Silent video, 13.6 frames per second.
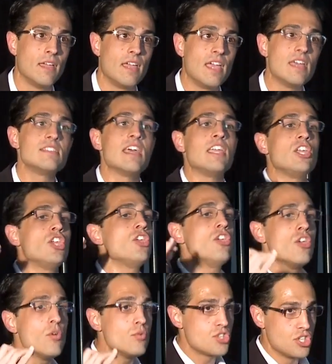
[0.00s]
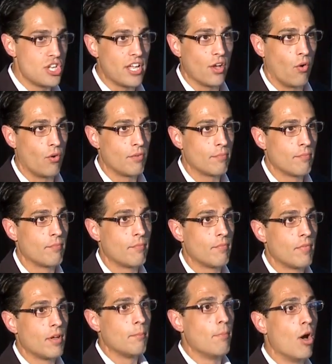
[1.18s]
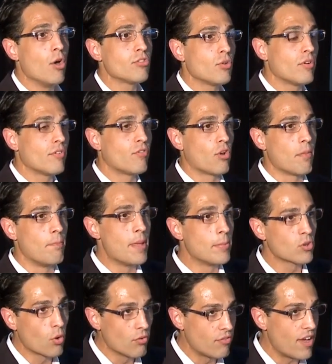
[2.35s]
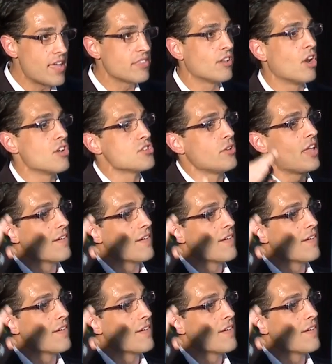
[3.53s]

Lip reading: is a huge deal, both for the biblical faith and also the